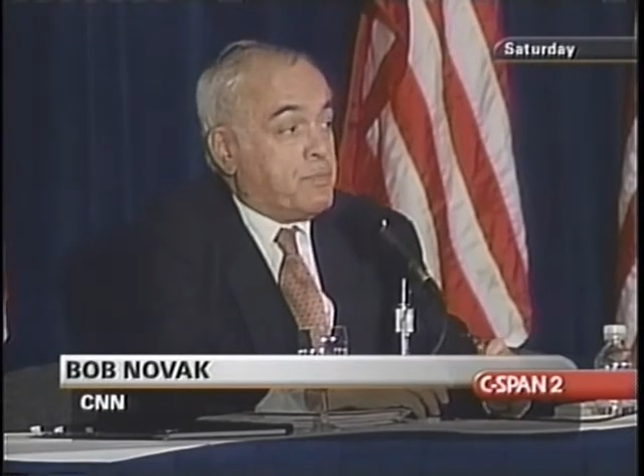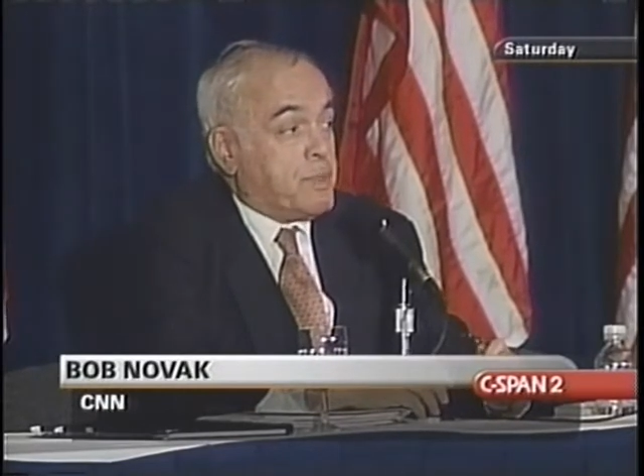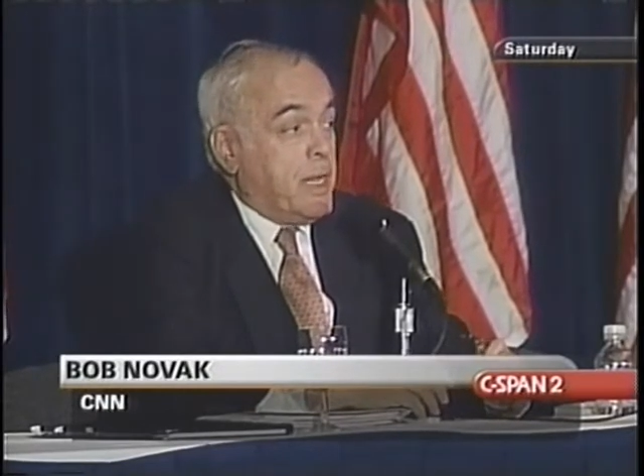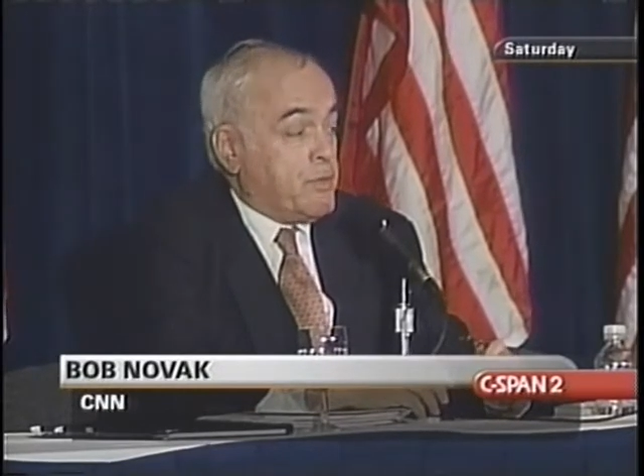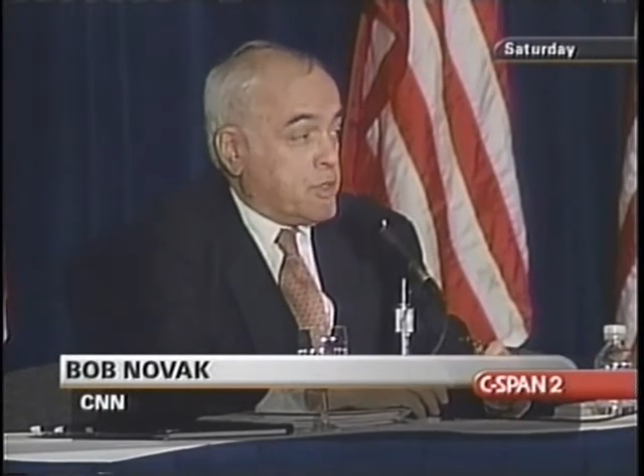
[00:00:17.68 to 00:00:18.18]

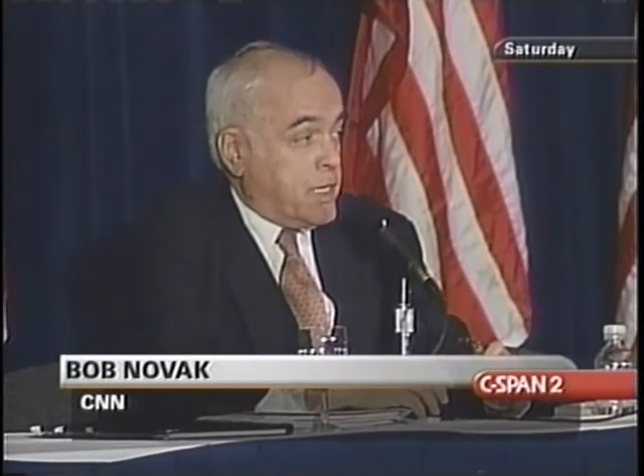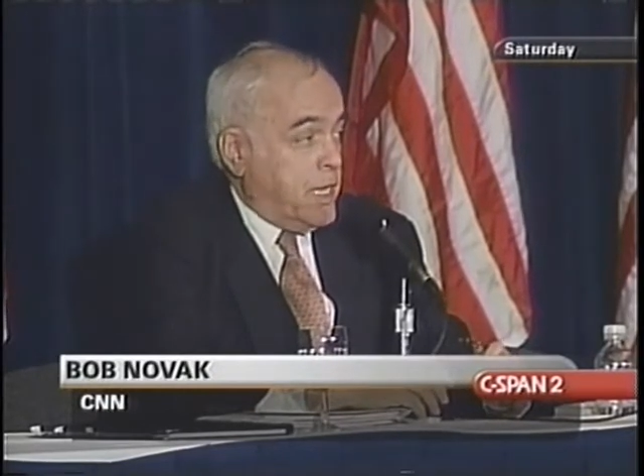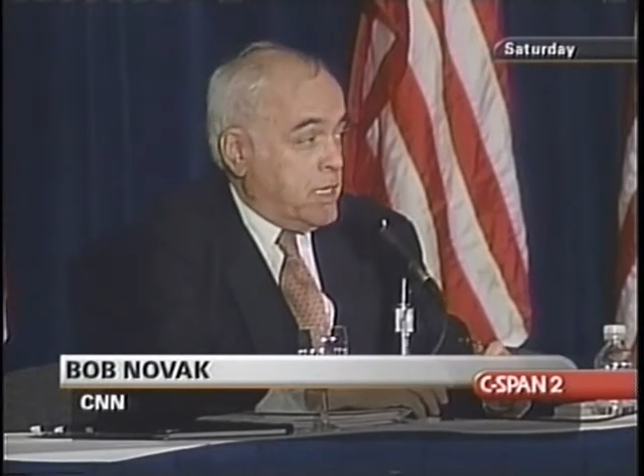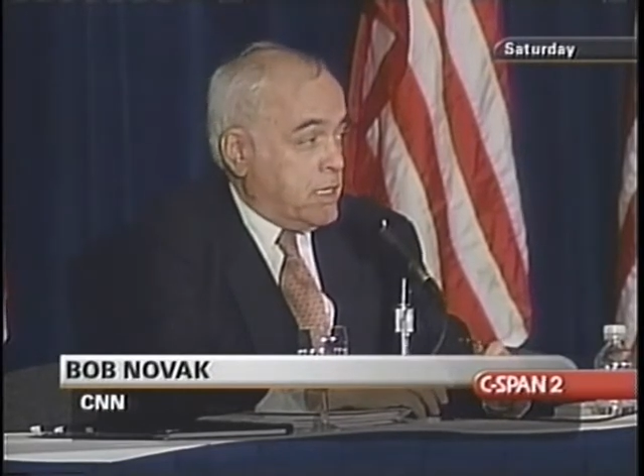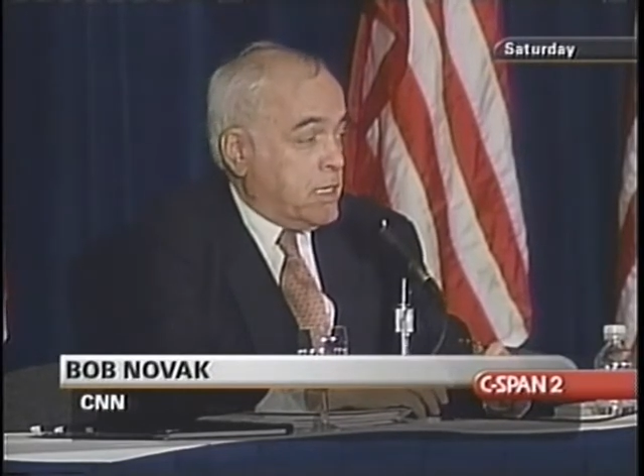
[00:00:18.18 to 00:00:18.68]
Governor
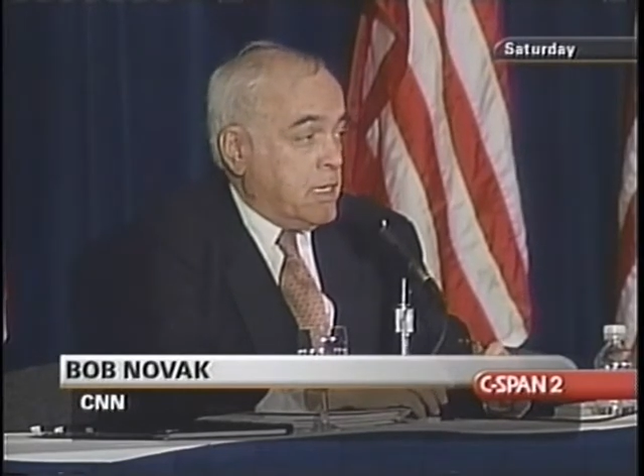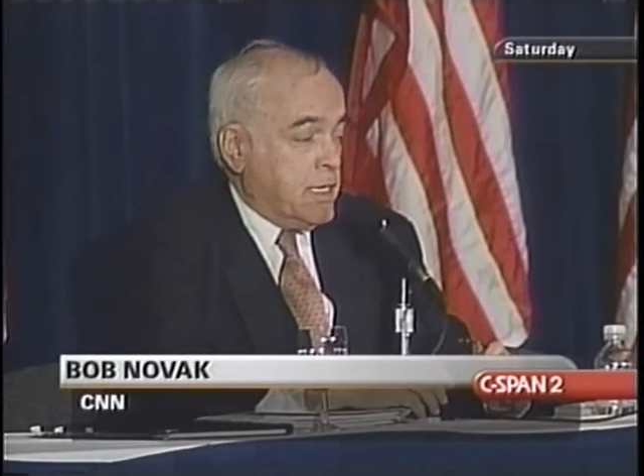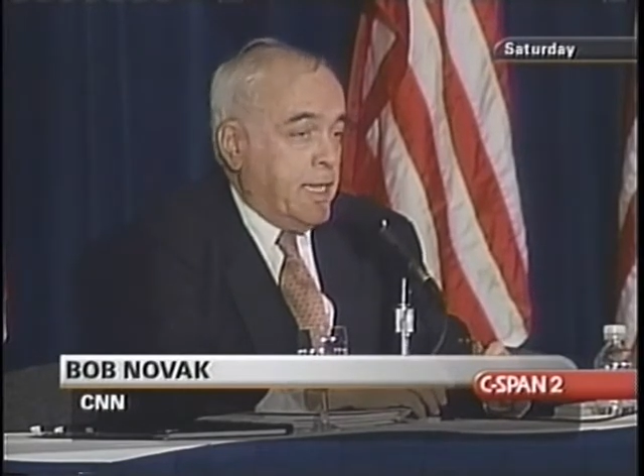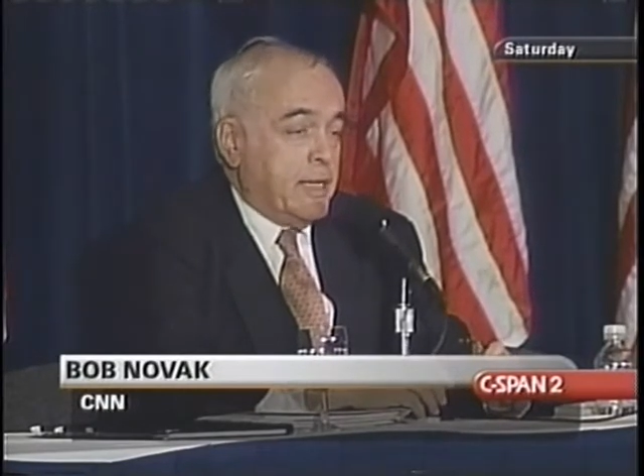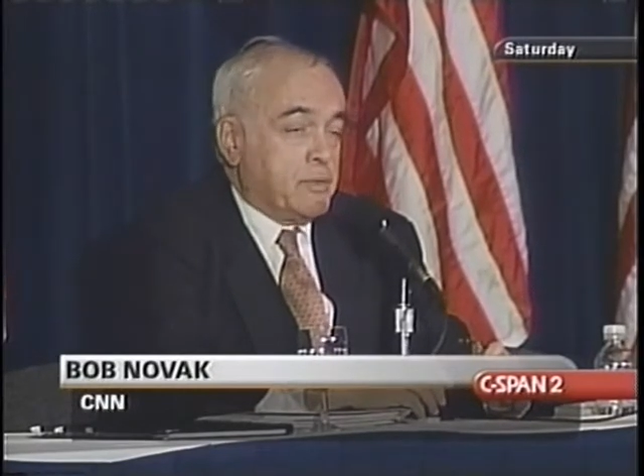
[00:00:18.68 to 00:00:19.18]

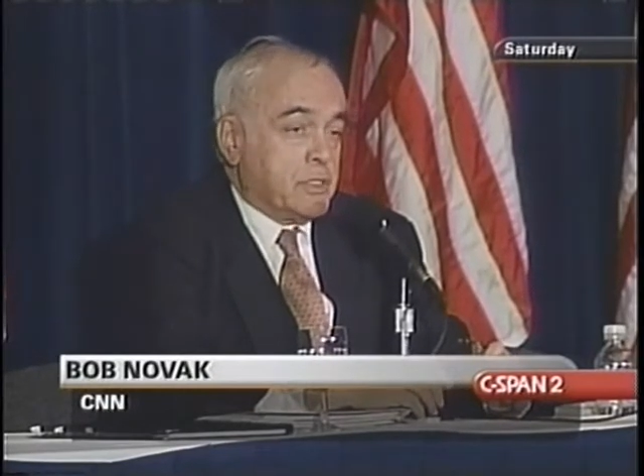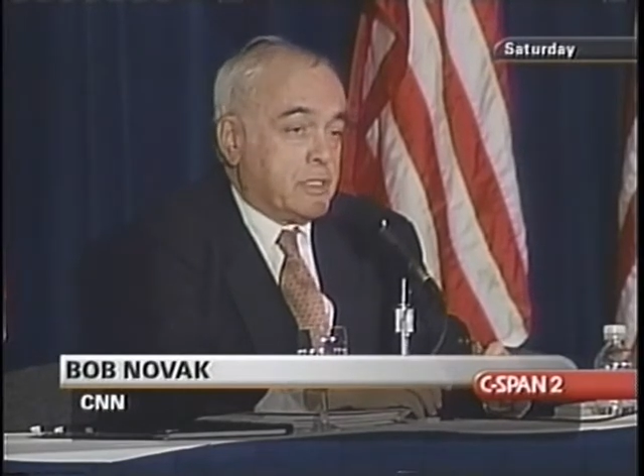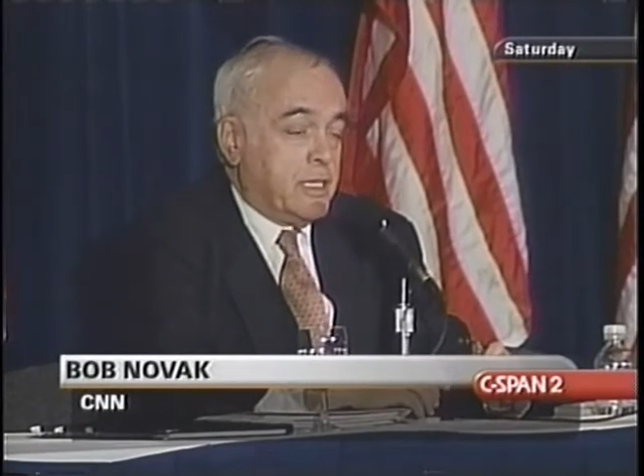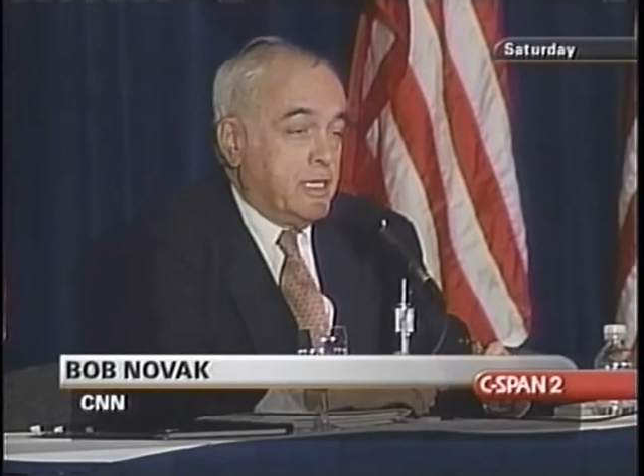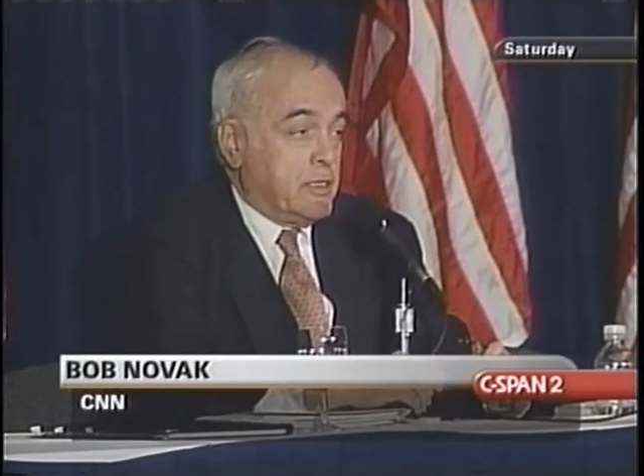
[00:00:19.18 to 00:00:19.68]
Carnahan
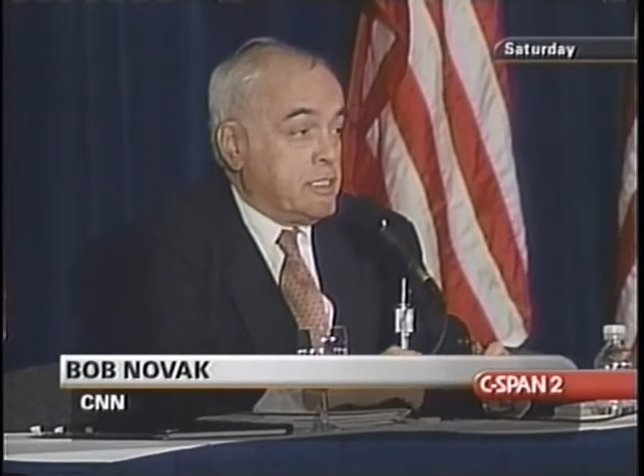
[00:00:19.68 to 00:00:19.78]
was killed.